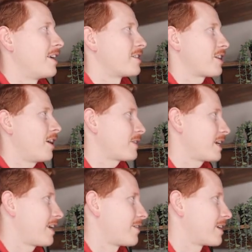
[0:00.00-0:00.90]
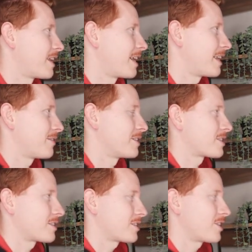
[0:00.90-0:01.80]
no, so I'm gonna get rid of that. That
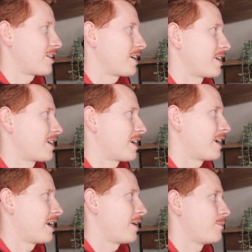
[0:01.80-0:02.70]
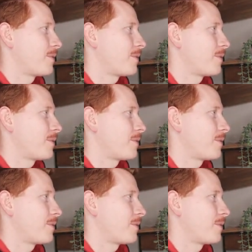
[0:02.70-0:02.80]
was shocking. I